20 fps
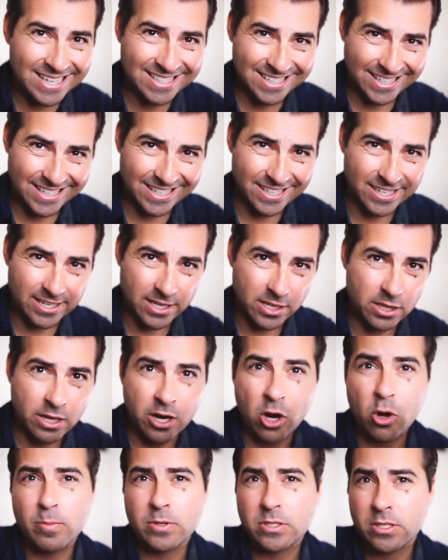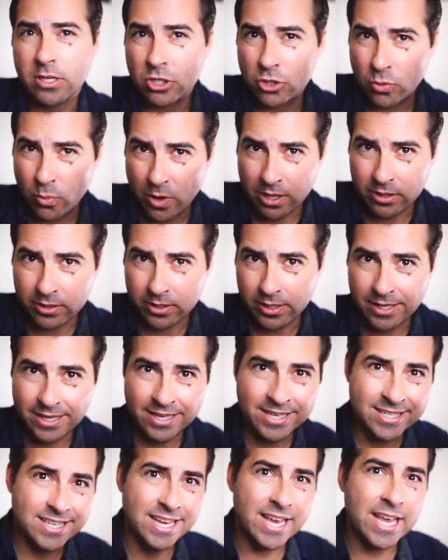the Republicans have moved on to targeting
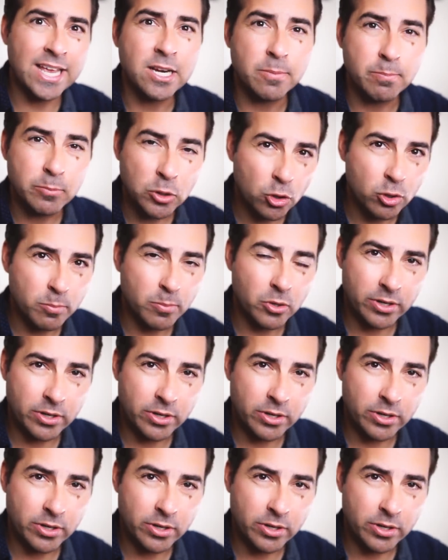trans people.